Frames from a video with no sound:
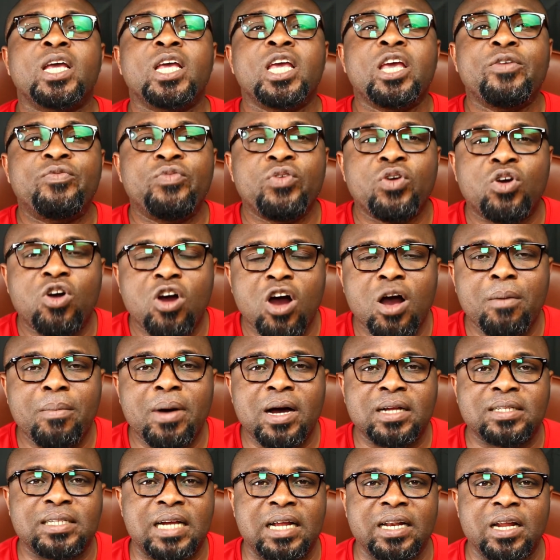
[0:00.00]
If you come
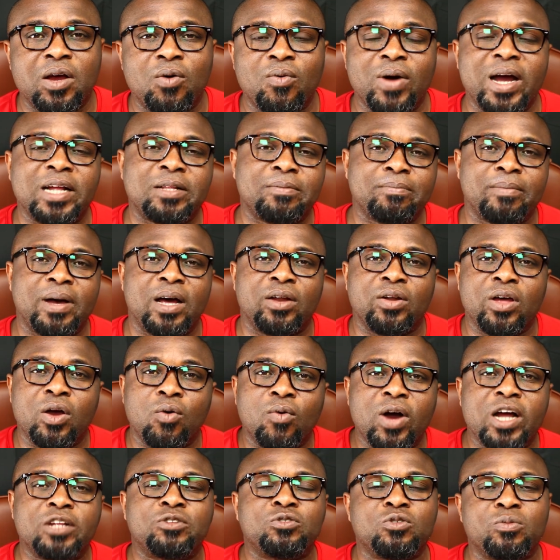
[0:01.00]
out and a white man or a
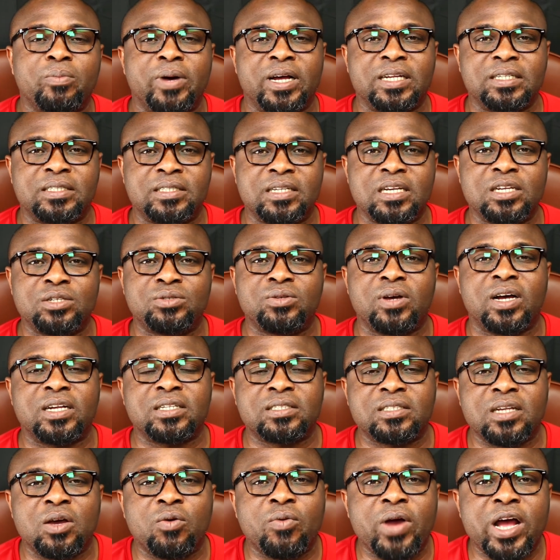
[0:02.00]
white woman sees you
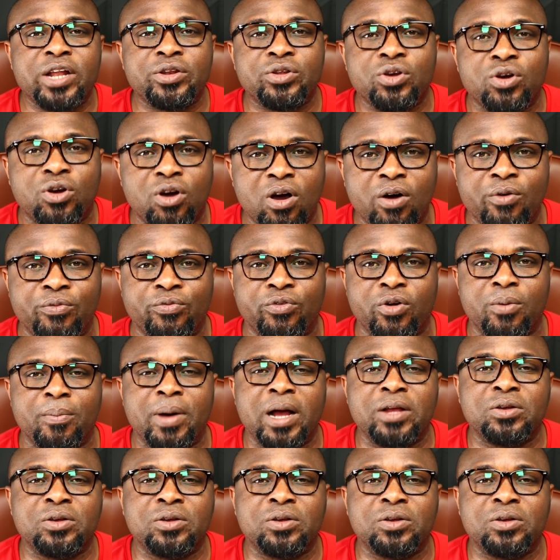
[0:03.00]
and say, where do you come from?